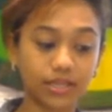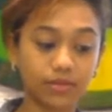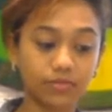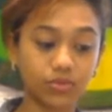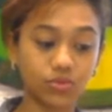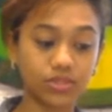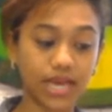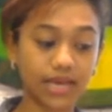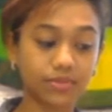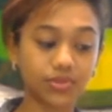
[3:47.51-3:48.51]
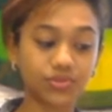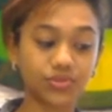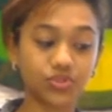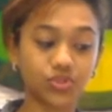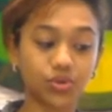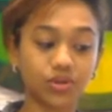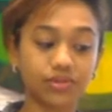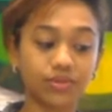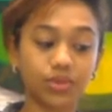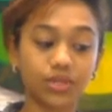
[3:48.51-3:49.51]
Blue Diamonds
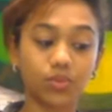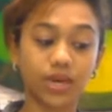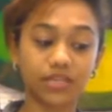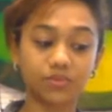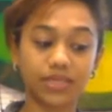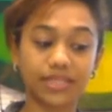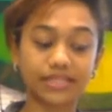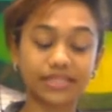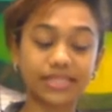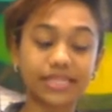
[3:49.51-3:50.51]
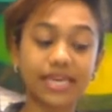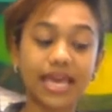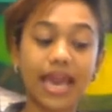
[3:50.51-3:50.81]
Jewelry Worldwide PLC